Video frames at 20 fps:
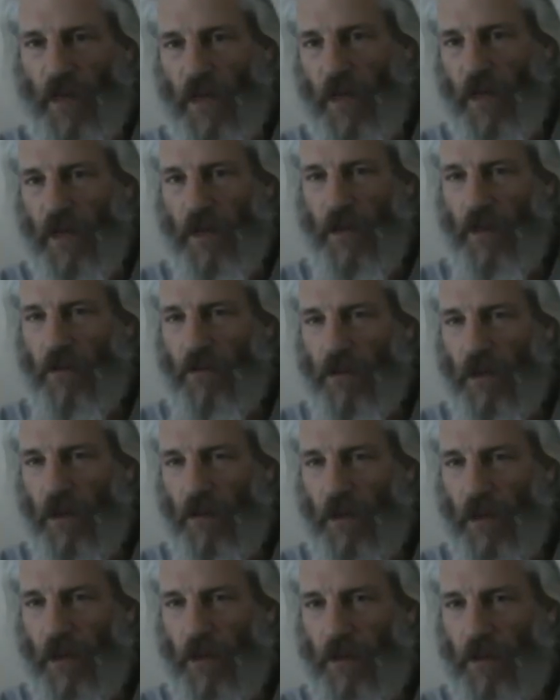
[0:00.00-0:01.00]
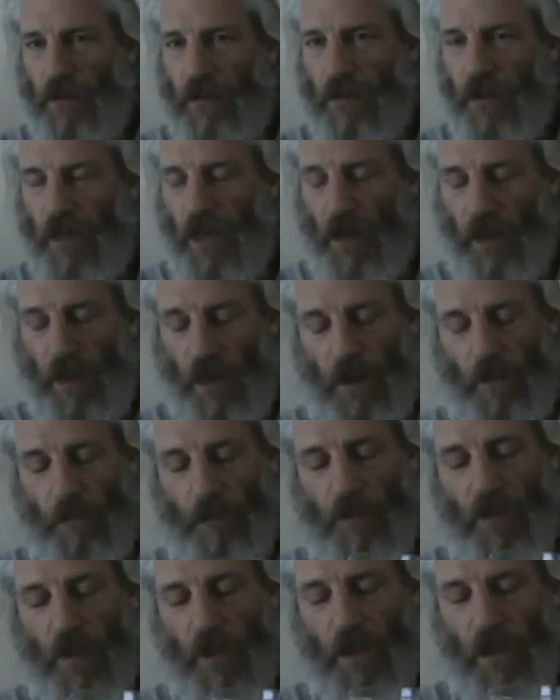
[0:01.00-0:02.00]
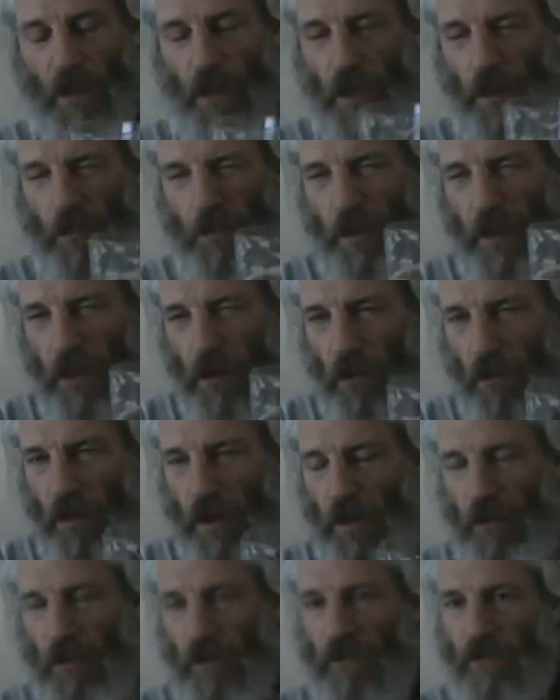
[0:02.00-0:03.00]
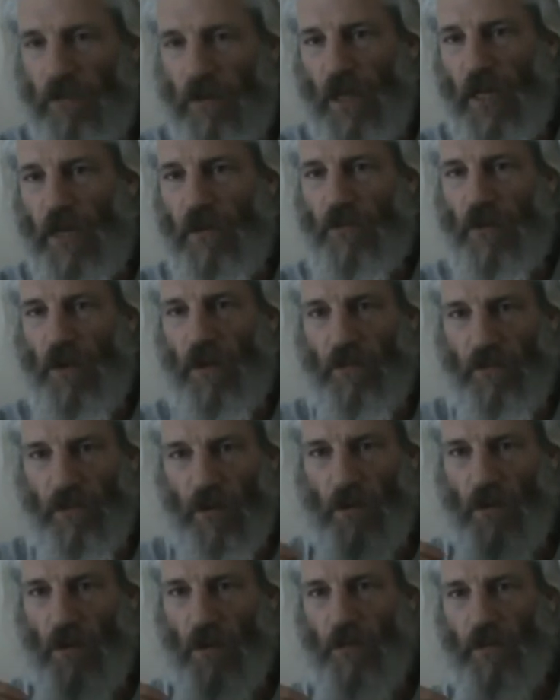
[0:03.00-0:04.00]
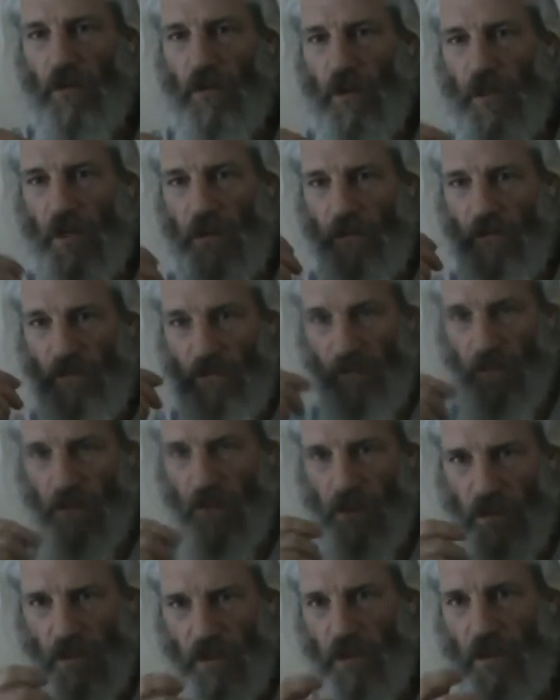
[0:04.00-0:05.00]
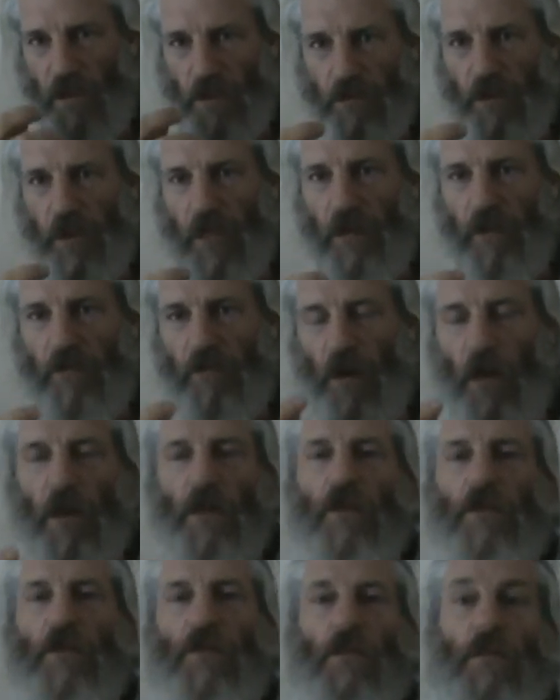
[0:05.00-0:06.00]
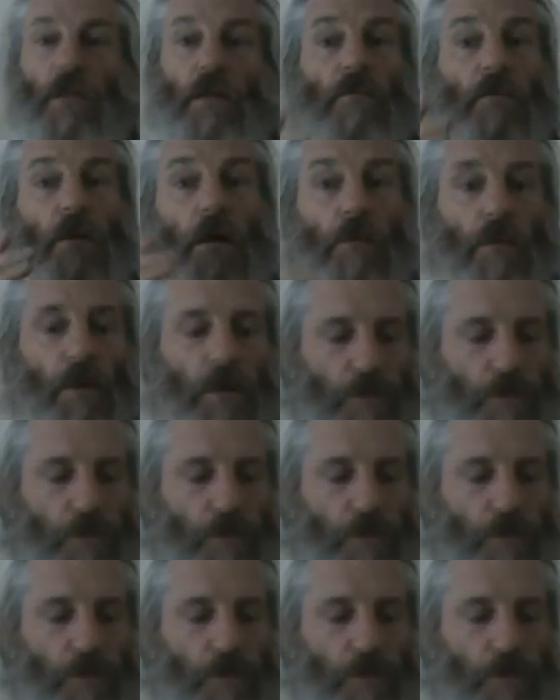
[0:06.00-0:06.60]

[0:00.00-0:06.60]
ahead of you, Tony. Purely on the flavour of the hop is in the drink rather than just the aroma.